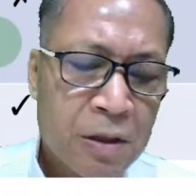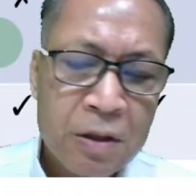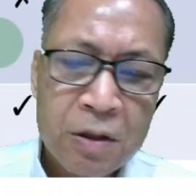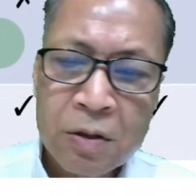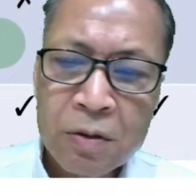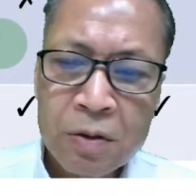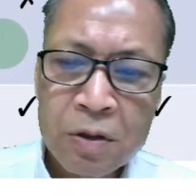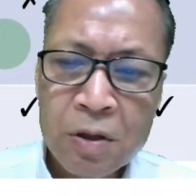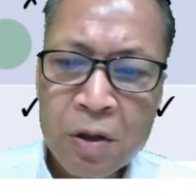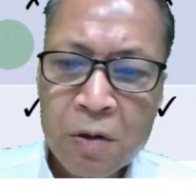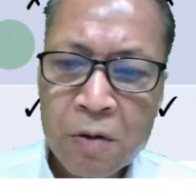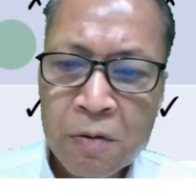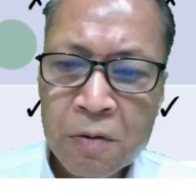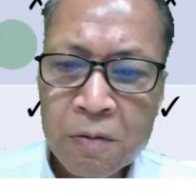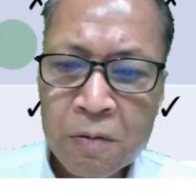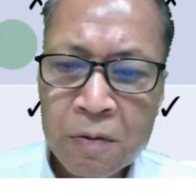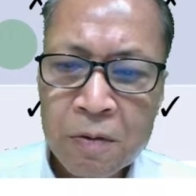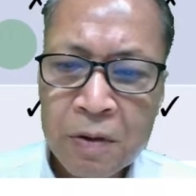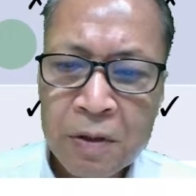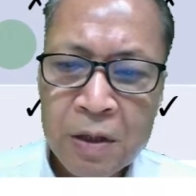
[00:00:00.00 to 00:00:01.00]
low
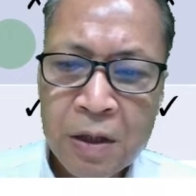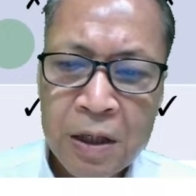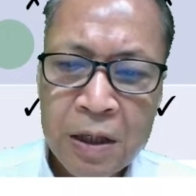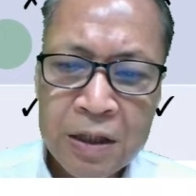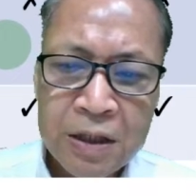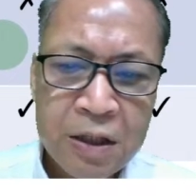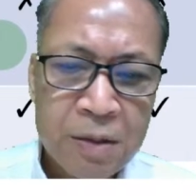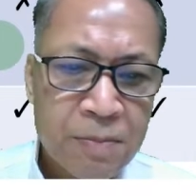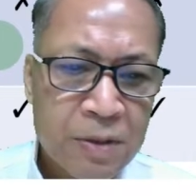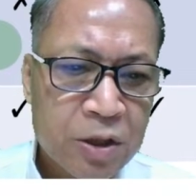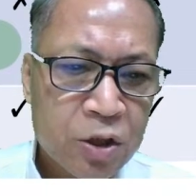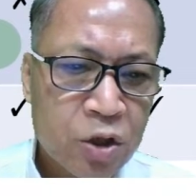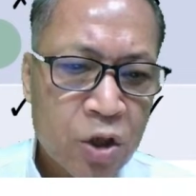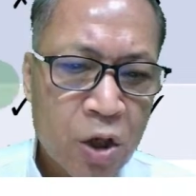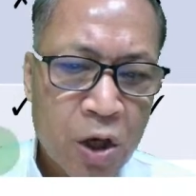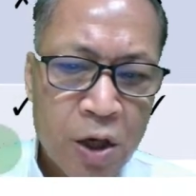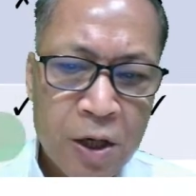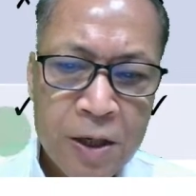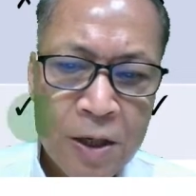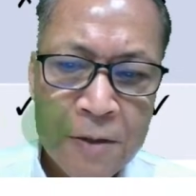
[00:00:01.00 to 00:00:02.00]
customer's
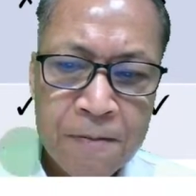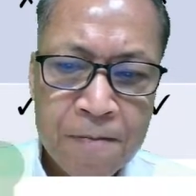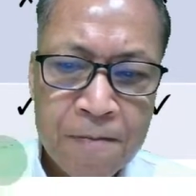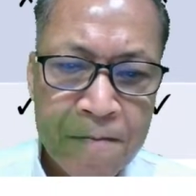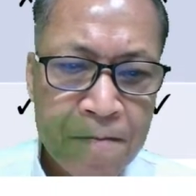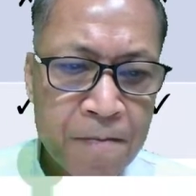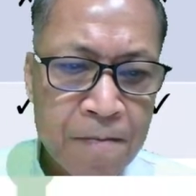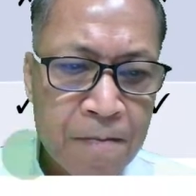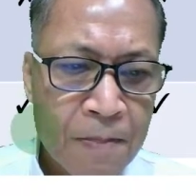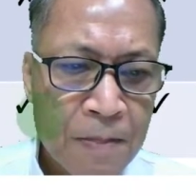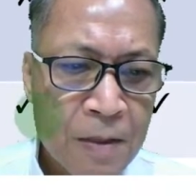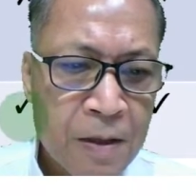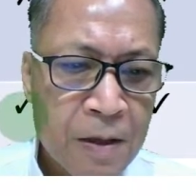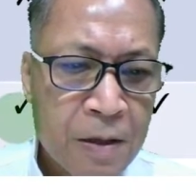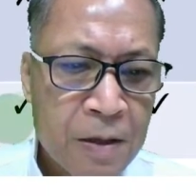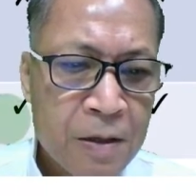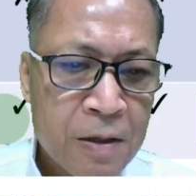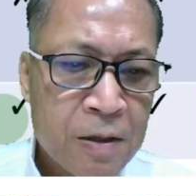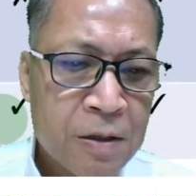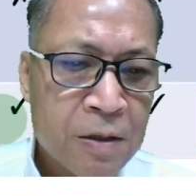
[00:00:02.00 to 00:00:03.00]
toilet,
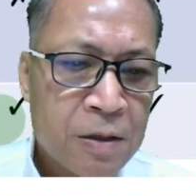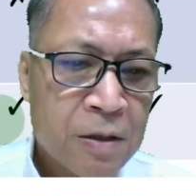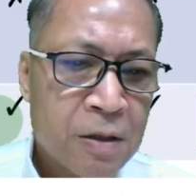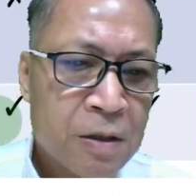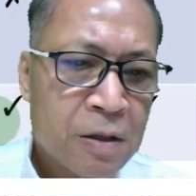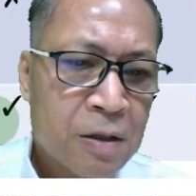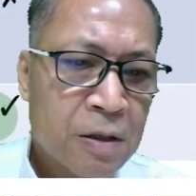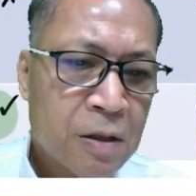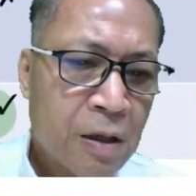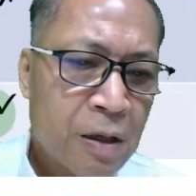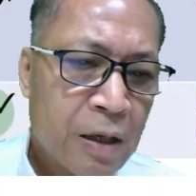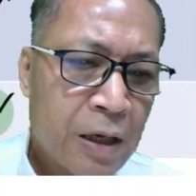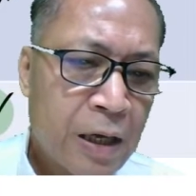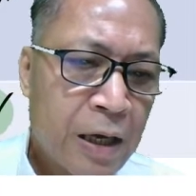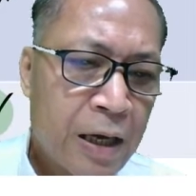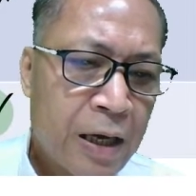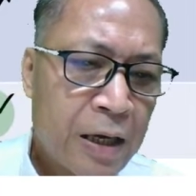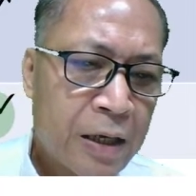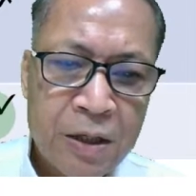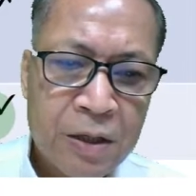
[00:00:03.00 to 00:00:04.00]

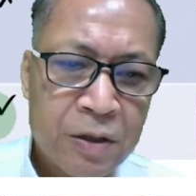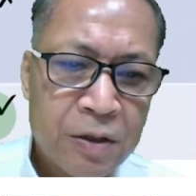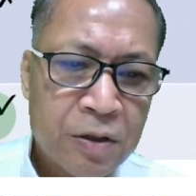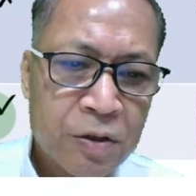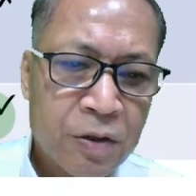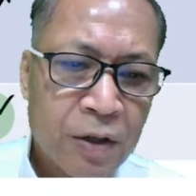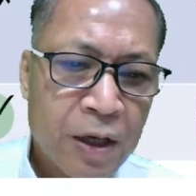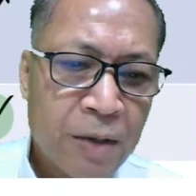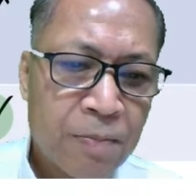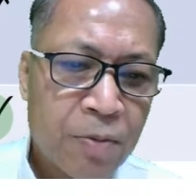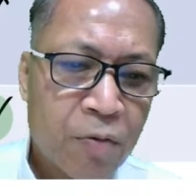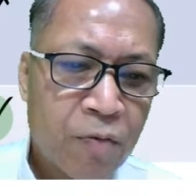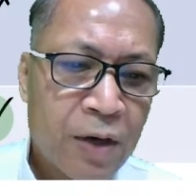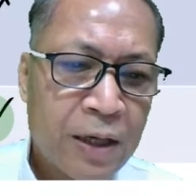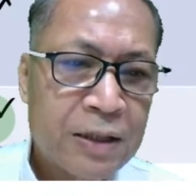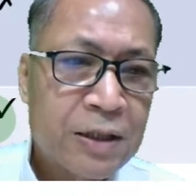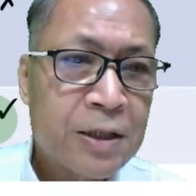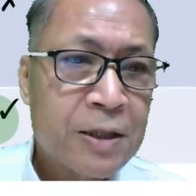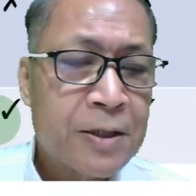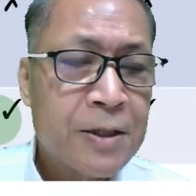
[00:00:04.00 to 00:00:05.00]
that you can
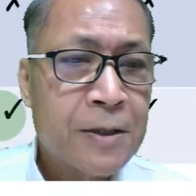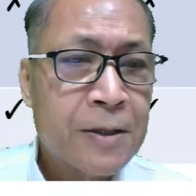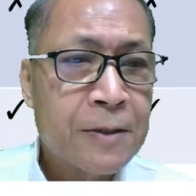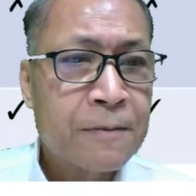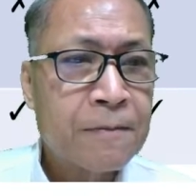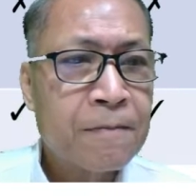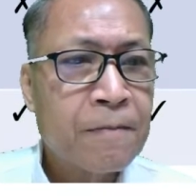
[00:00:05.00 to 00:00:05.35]
provide sitting.